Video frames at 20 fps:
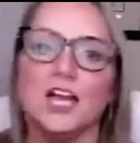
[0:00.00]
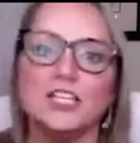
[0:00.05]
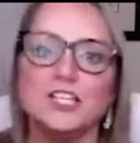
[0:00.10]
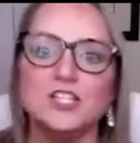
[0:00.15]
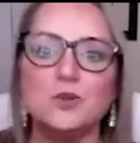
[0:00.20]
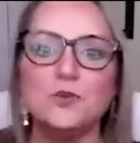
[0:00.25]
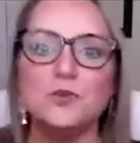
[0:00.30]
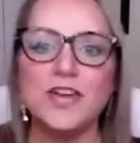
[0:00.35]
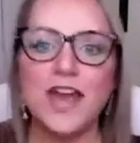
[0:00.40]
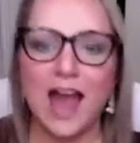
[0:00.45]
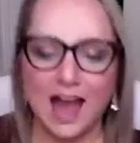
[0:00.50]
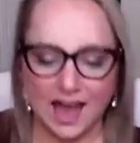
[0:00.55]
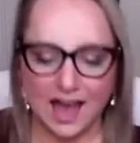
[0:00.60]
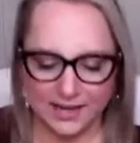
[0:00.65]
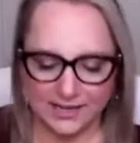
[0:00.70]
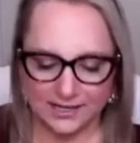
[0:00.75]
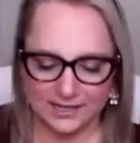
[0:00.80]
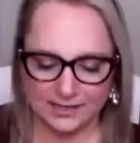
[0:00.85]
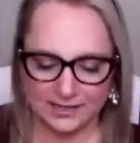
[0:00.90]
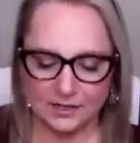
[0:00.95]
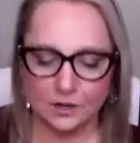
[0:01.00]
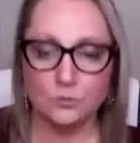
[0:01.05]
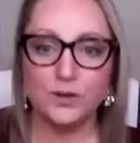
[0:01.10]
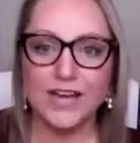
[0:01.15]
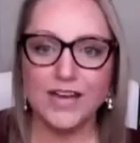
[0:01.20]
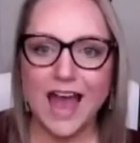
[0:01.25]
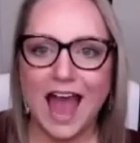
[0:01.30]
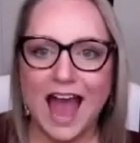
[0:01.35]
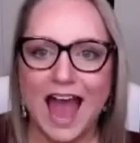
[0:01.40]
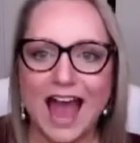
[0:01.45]
So we
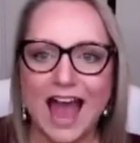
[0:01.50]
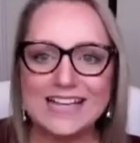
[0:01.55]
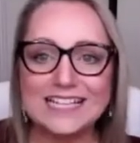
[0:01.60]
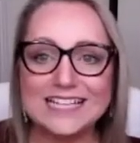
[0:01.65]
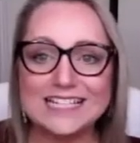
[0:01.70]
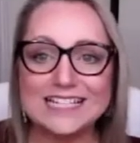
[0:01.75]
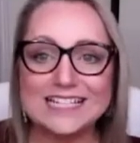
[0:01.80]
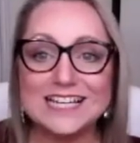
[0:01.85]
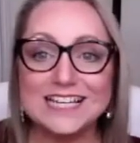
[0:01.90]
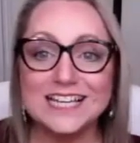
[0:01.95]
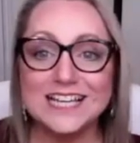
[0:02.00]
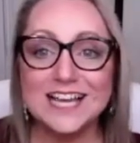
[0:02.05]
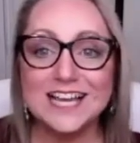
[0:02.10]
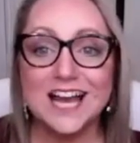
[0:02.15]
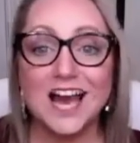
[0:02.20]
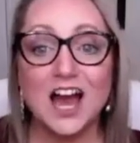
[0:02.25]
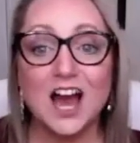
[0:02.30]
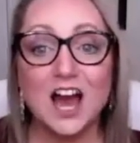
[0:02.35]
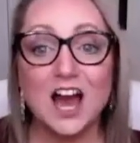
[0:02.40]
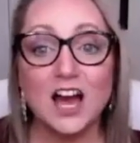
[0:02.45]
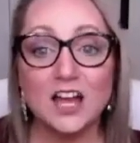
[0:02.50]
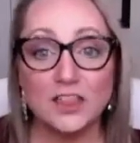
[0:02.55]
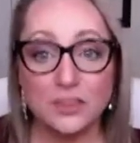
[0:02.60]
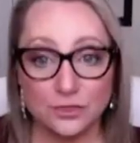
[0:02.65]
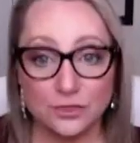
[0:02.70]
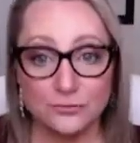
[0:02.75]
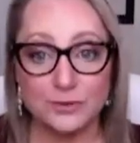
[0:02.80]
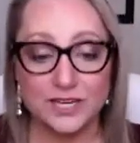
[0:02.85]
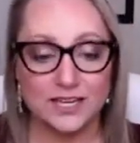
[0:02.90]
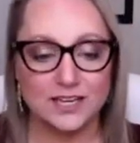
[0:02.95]
added
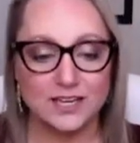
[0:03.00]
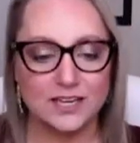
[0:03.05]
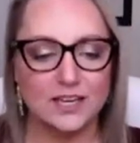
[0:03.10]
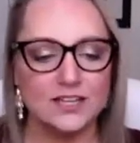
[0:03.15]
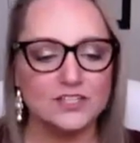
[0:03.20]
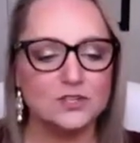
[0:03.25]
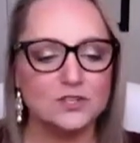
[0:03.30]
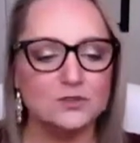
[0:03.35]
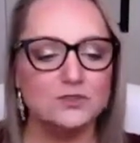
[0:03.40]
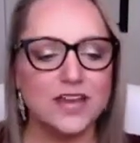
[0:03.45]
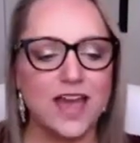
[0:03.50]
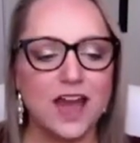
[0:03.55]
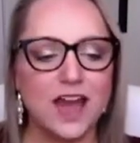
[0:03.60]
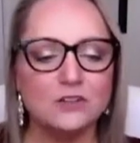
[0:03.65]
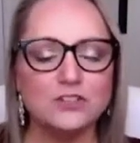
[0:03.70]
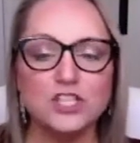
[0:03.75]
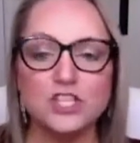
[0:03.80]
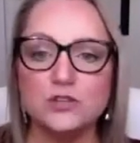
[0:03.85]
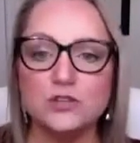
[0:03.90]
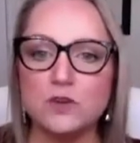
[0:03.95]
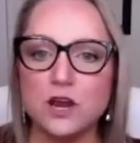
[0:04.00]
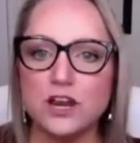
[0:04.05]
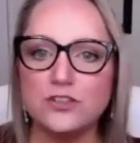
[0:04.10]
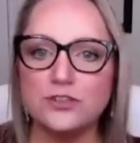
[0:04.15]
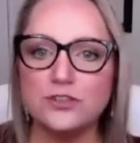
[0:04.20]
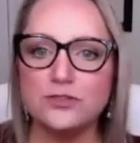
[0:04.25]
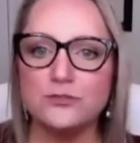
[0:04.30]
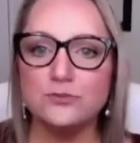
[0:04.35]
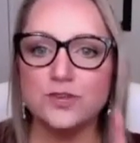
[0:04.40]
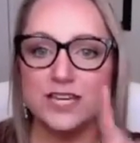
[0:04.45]
3. So now to
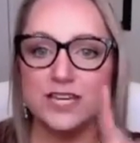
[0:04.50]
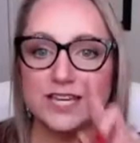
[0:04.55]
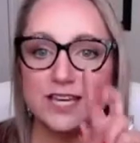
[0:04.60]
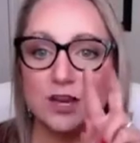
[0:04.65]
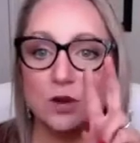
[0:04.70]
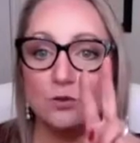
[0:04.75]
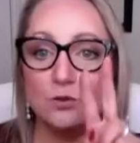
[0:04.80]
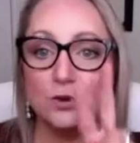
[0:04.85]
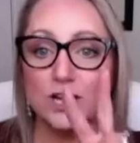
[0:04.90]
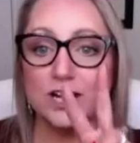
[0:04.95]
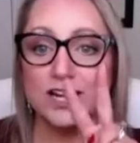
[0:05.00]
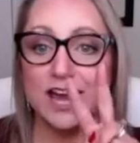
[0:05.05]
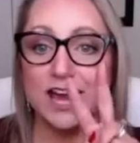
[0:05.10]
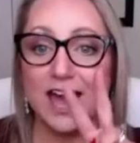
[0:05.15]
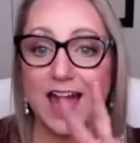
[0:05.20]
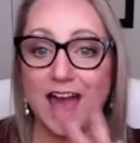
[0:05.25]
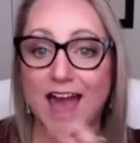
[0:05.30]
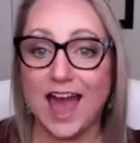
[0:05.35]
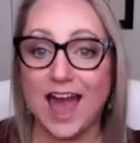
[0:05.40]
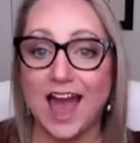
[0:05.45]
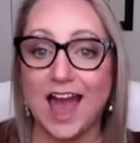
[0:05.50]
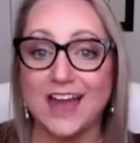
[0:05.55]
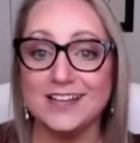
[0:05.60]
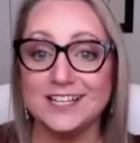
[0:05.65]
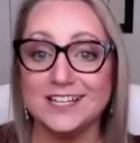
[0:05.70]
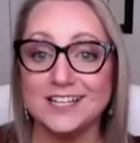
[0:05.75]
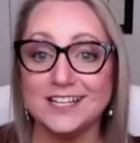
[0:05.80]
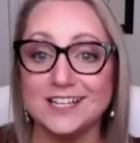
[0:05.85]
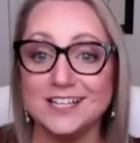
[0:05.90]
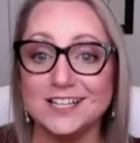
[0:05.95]
our 3, we're going to add
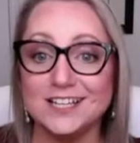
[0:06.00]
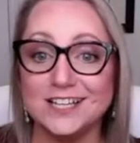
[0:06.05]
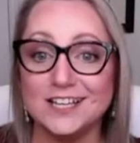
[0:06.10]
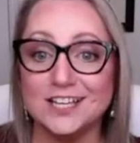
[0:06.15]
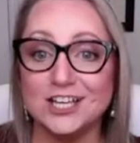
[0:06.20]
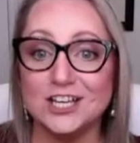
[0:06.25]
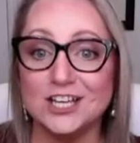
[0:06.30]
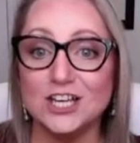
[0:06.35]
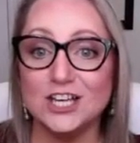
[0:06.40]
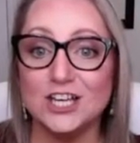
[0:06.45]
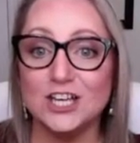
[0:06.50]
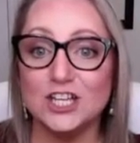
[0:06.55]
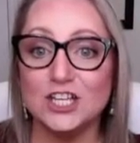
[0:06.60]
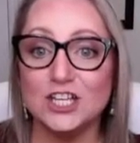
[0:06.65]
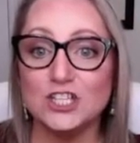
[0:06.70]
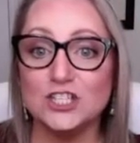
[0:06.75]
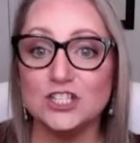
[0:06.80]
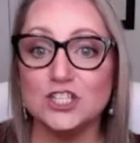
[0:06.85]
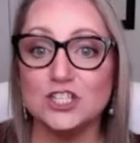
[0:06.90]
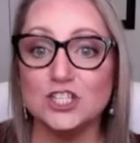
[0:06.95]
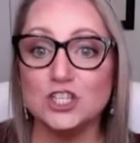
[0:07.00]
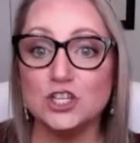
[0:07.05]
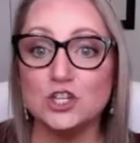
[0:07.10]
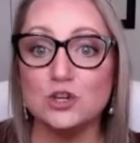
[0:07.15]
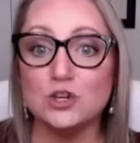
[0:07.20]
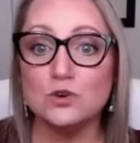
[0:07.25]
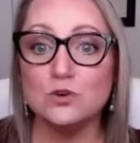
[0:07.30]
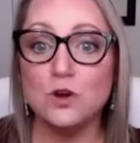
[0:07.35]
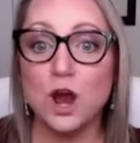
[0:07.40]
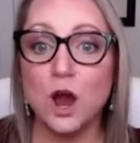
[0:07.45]

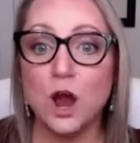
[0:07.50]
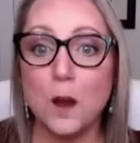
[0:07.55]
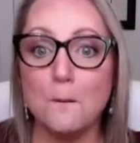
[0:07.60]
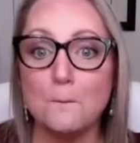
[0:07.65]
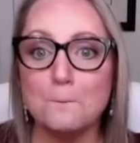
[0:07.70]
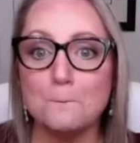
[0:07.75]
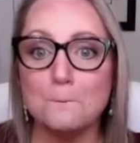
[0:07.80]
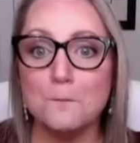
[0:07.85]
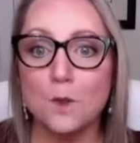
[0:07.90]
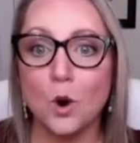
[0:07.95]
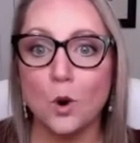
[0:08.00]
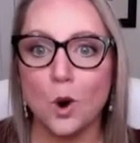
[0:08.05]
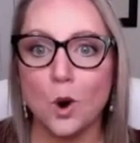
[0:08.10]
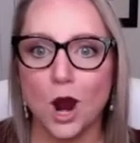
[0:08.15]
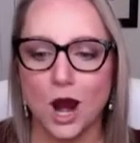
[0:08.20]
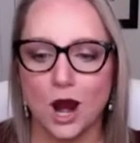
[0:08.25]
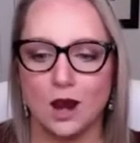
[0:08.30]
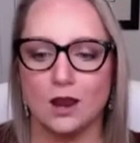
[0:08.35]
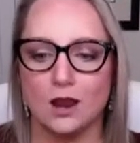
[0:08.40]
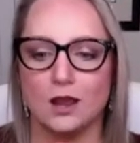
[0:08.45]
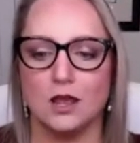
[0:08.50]
2 more.